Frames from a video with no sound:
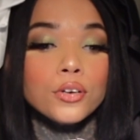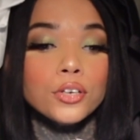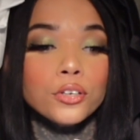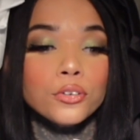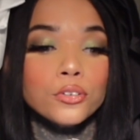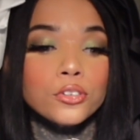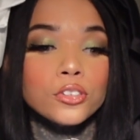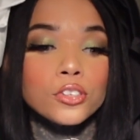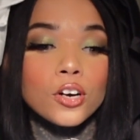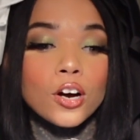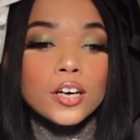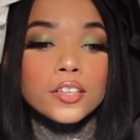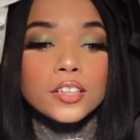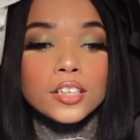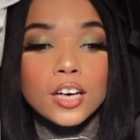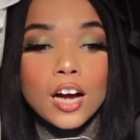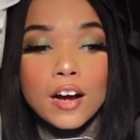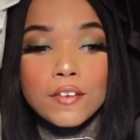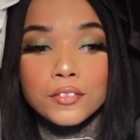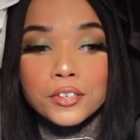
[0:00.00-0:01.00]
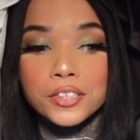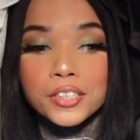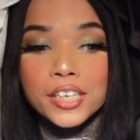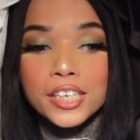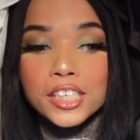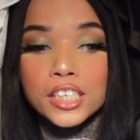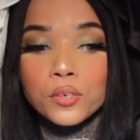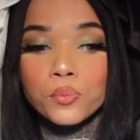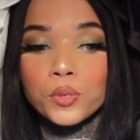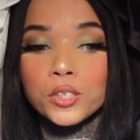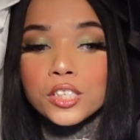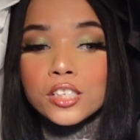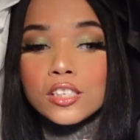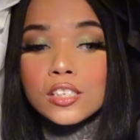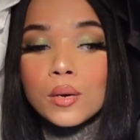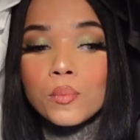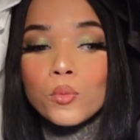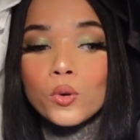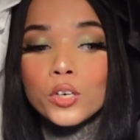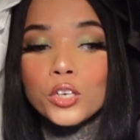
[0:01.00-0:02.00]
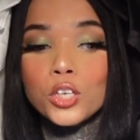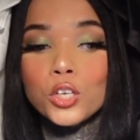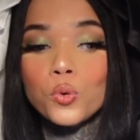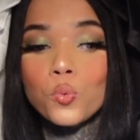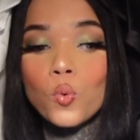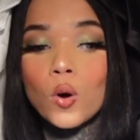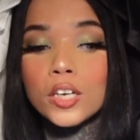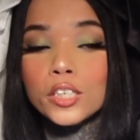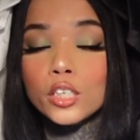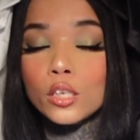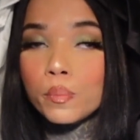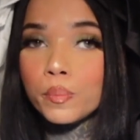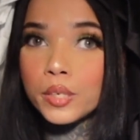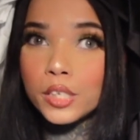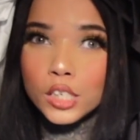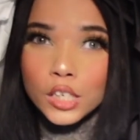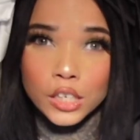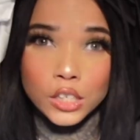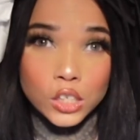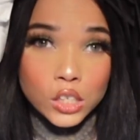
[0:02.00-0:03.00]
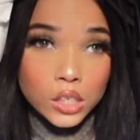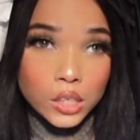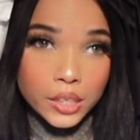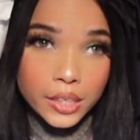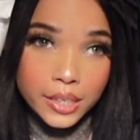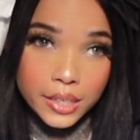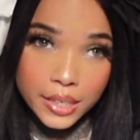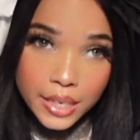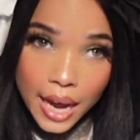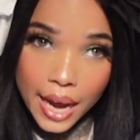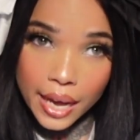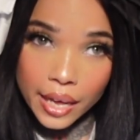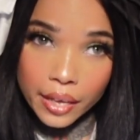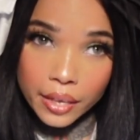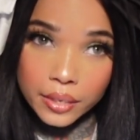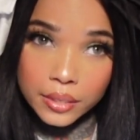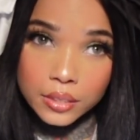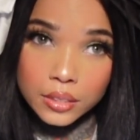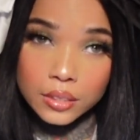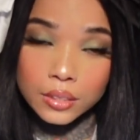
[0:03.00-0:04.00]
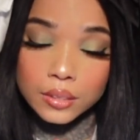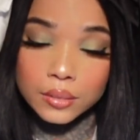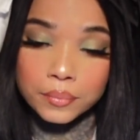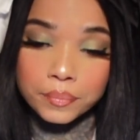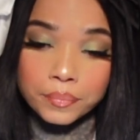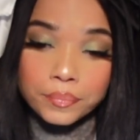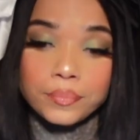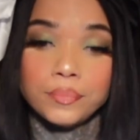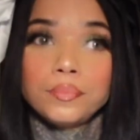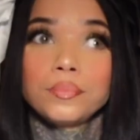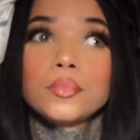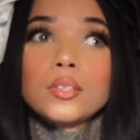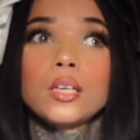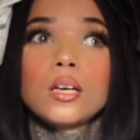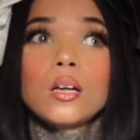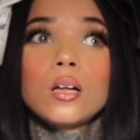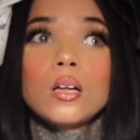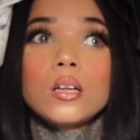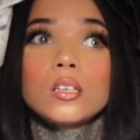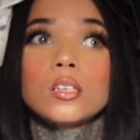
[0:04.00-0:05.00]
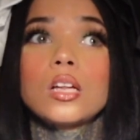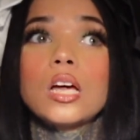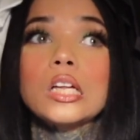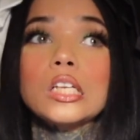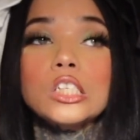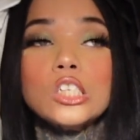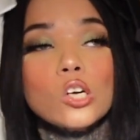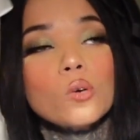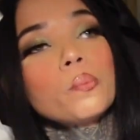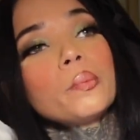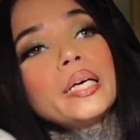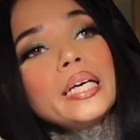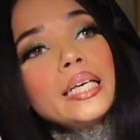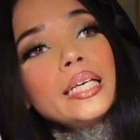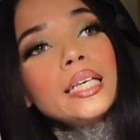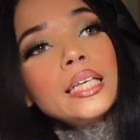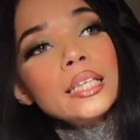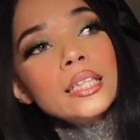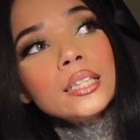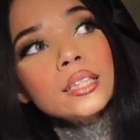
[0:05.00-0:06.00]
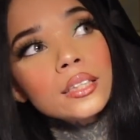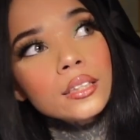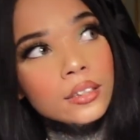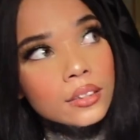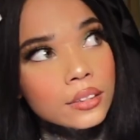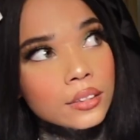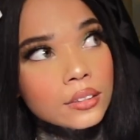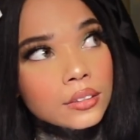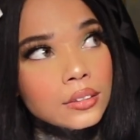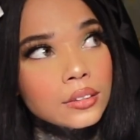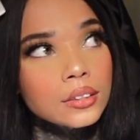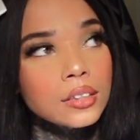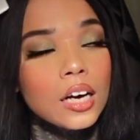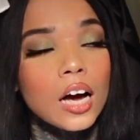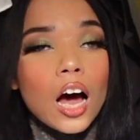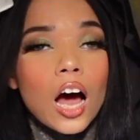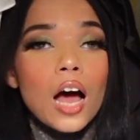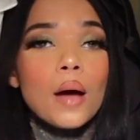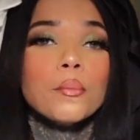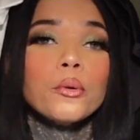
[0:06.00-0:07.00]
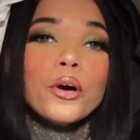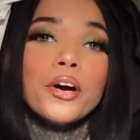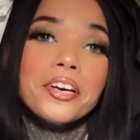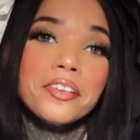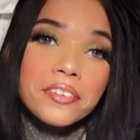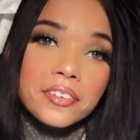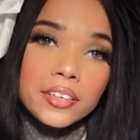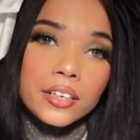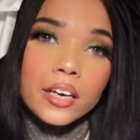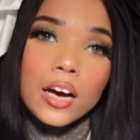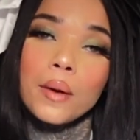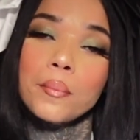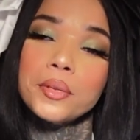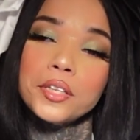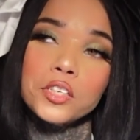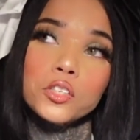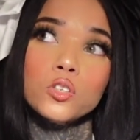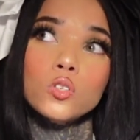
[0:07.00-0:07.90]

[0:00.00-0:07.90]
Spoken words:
do you start the conversation with someone you want to potentially date? So me, I'm crazy. I'm